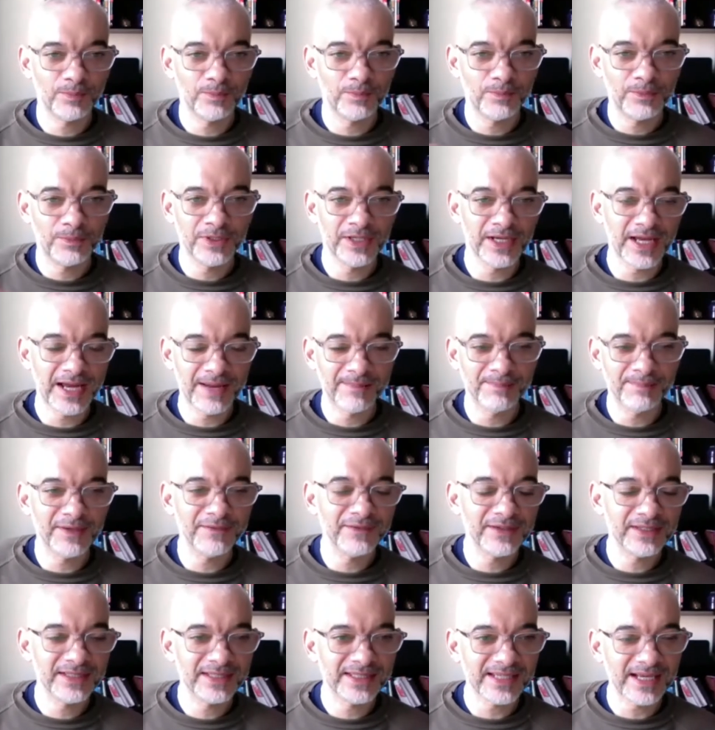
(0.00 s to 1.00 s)

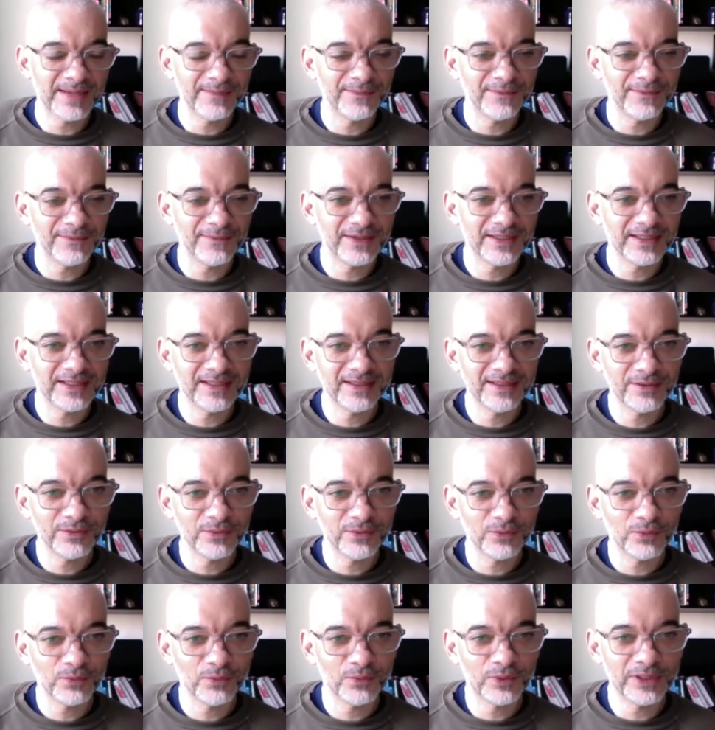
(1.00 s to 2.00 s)
ambivalence I'm feeling,
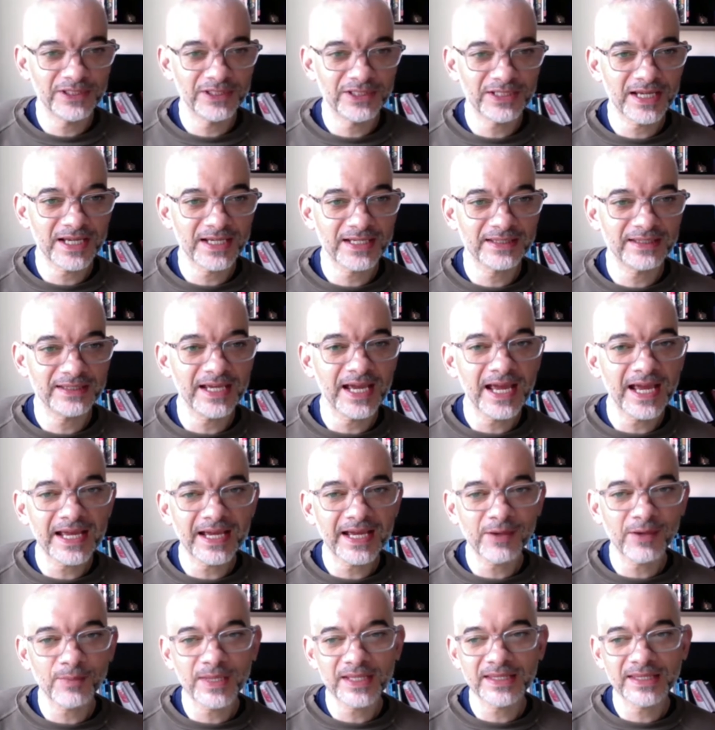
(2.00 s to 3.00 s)
which like the
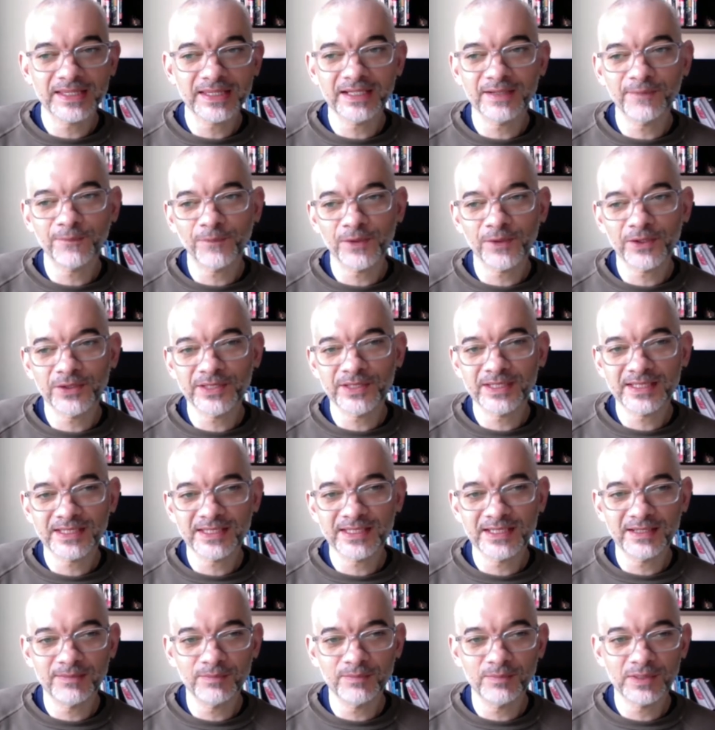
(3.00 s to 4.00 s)
hangout method at first
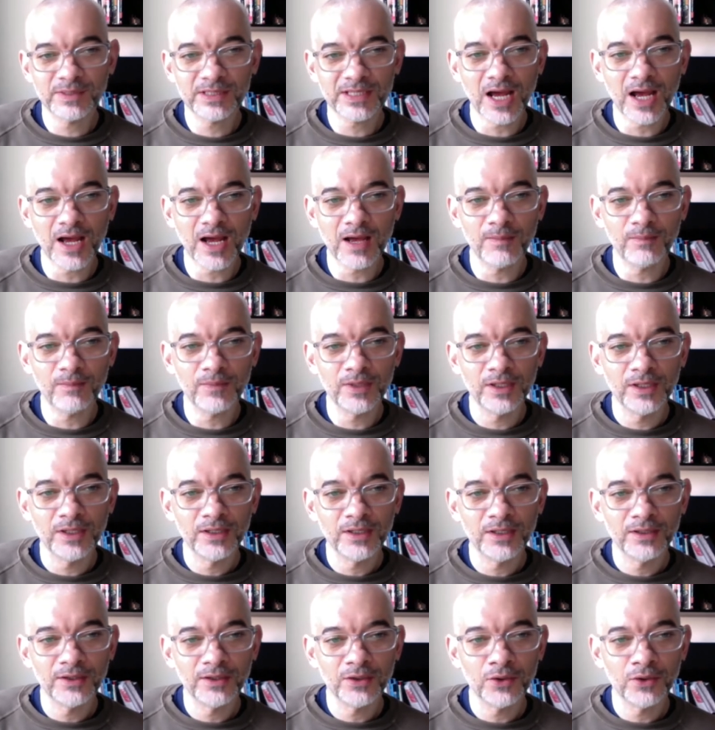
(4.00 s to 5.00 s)
seems
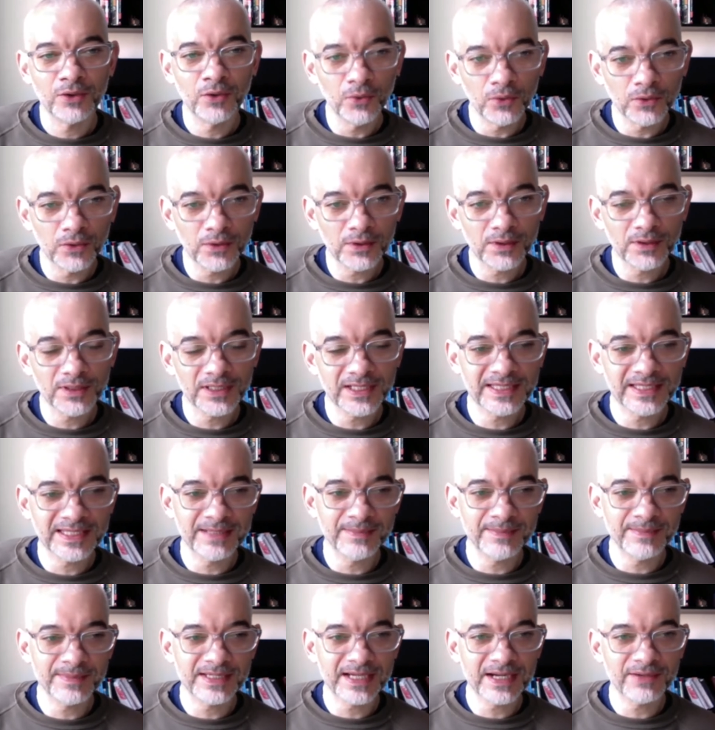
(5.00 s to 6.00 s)
cool, it
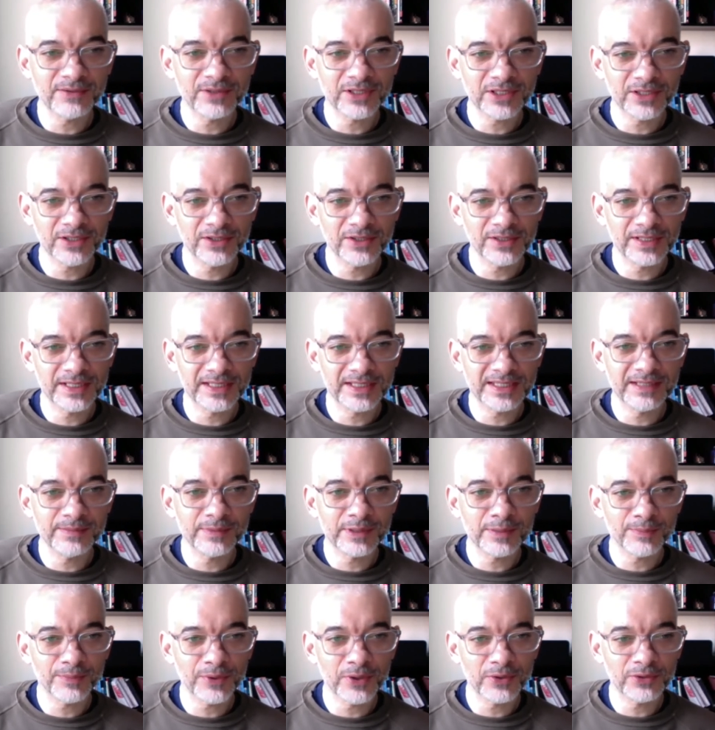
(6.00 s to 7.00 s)
seems down to earth, it seems
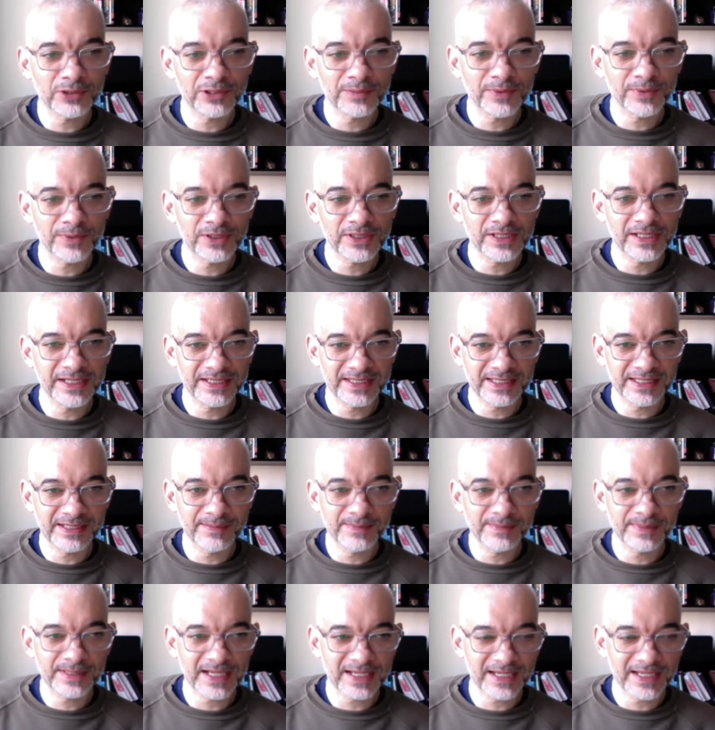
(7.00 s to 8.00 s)
approachable, and it
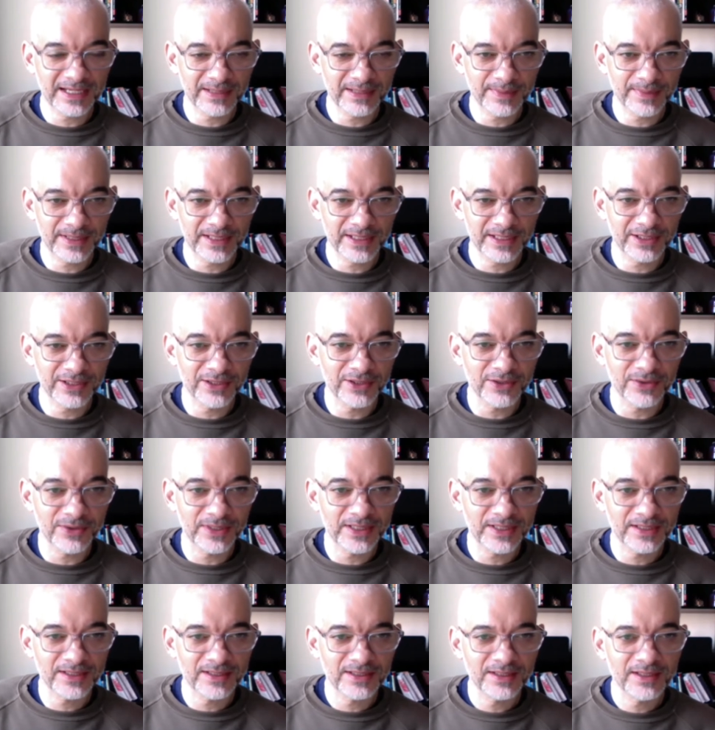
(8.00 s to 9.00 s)
seems like anybody can do
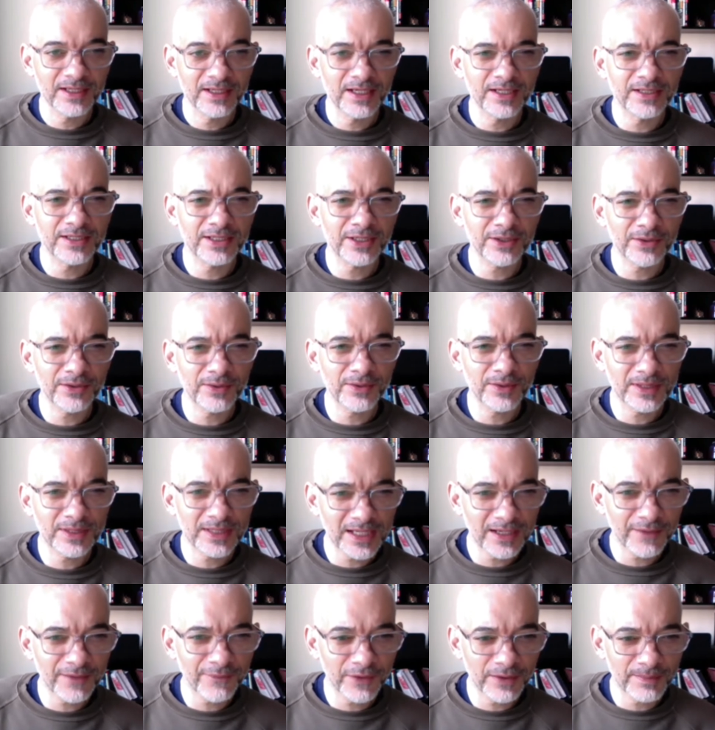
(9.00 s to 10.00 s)
it, until you
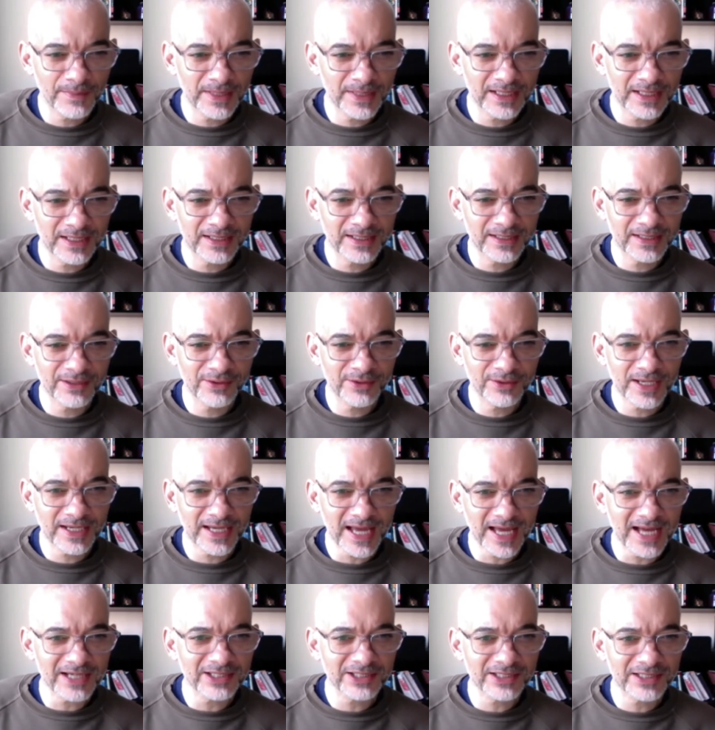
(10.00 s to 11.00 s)
think for a minute and then you're like,
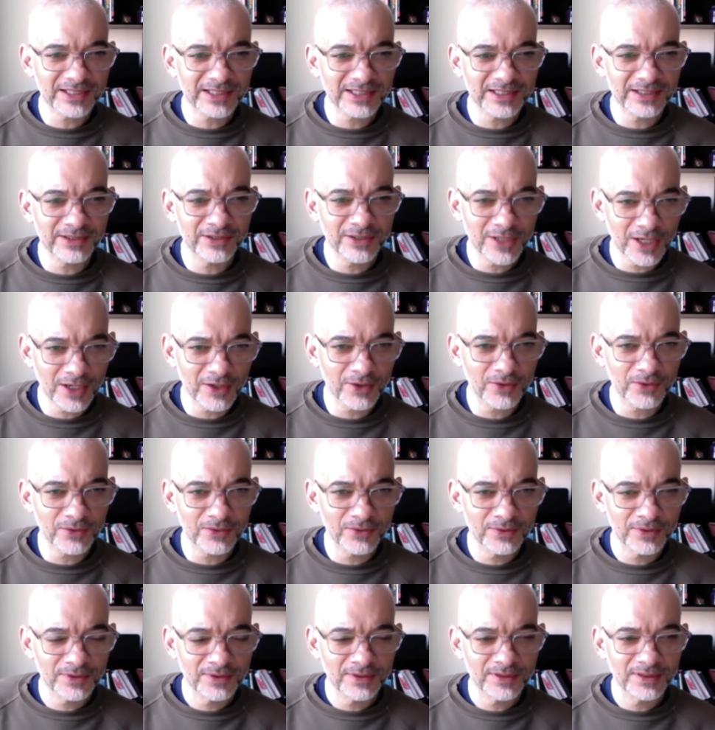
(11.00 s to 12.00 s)
actually, no,
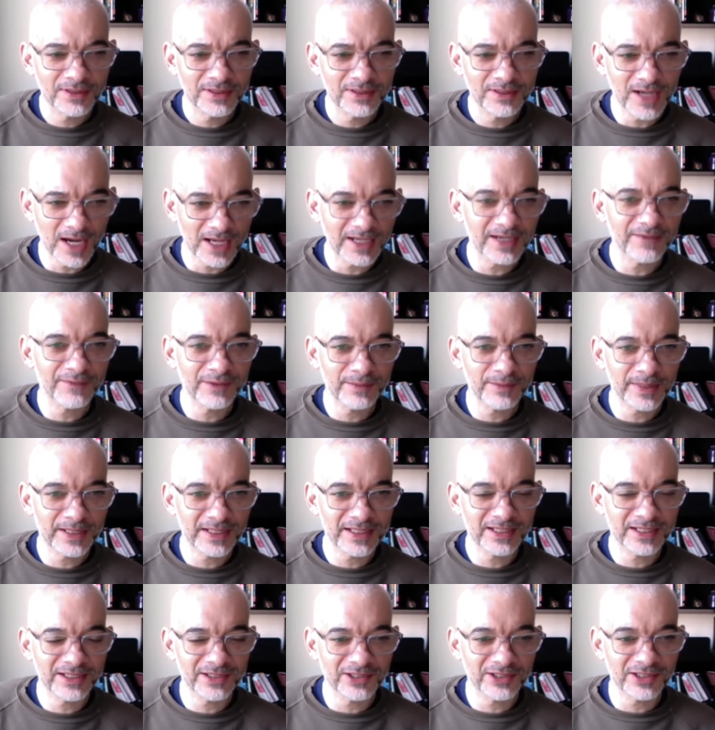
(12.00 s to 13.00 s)
not everybody
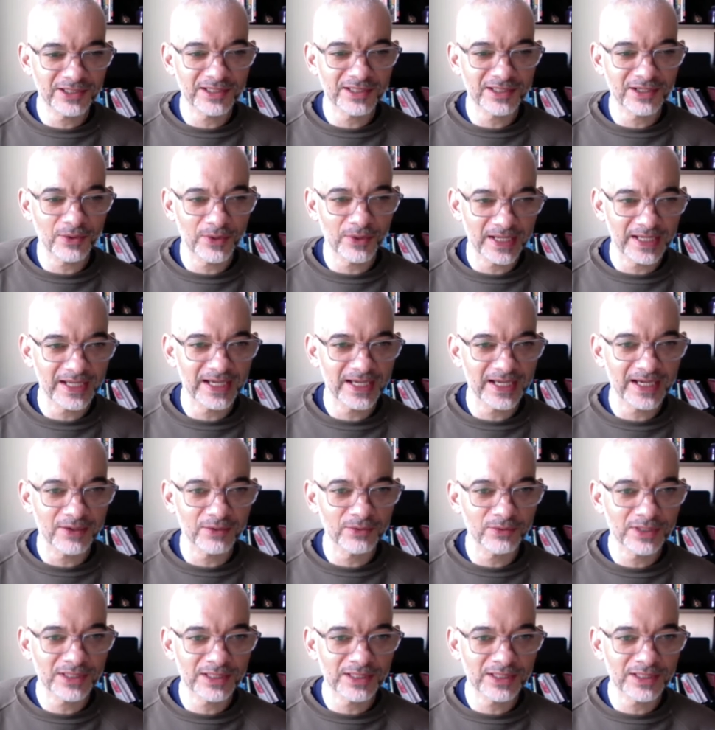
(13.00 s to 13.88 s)
can just go hang out.